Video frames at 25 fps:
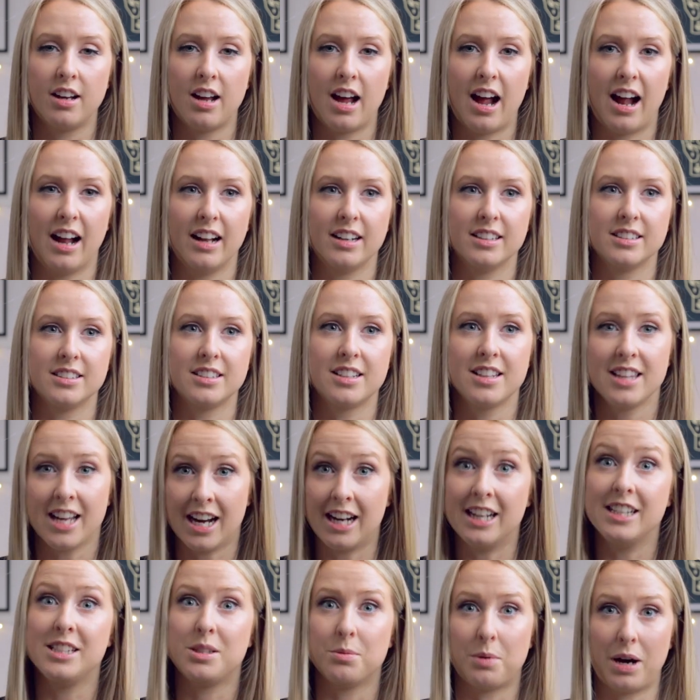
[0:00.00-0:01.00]
and
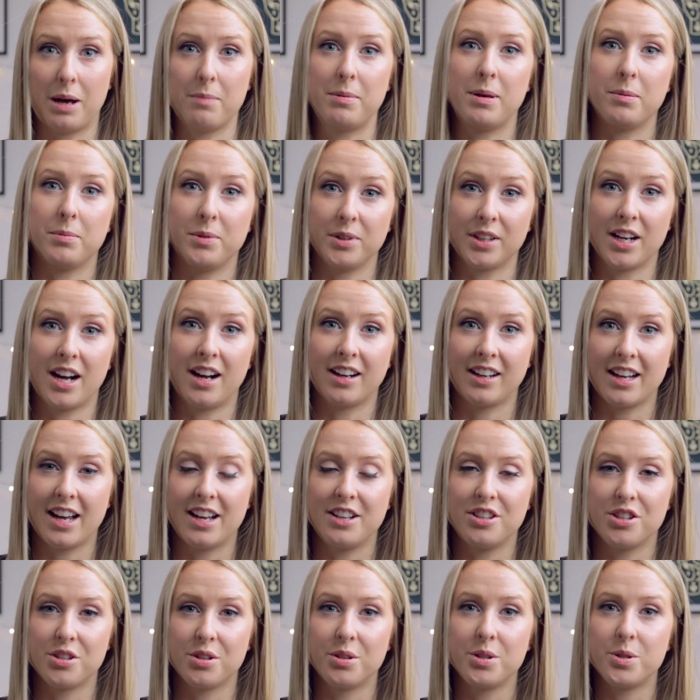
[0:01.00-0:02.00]
that is why people can't get
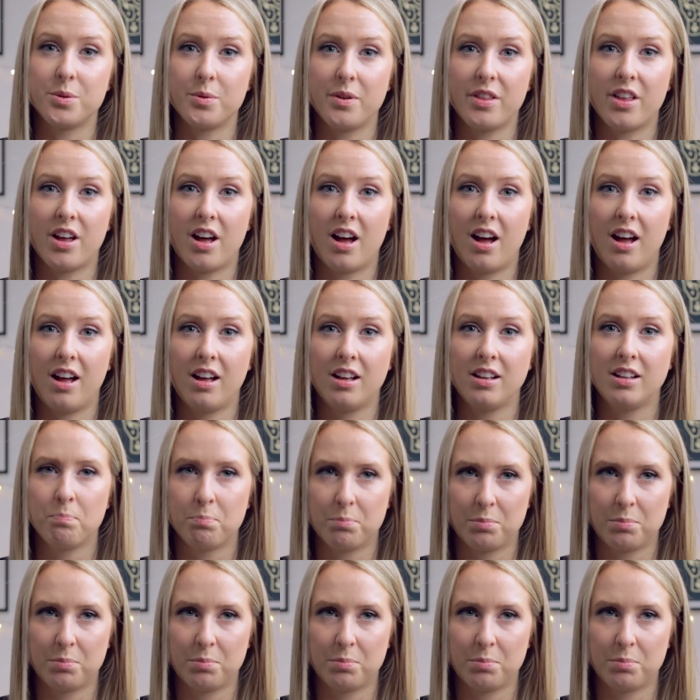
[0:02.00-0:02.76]
in touch with her.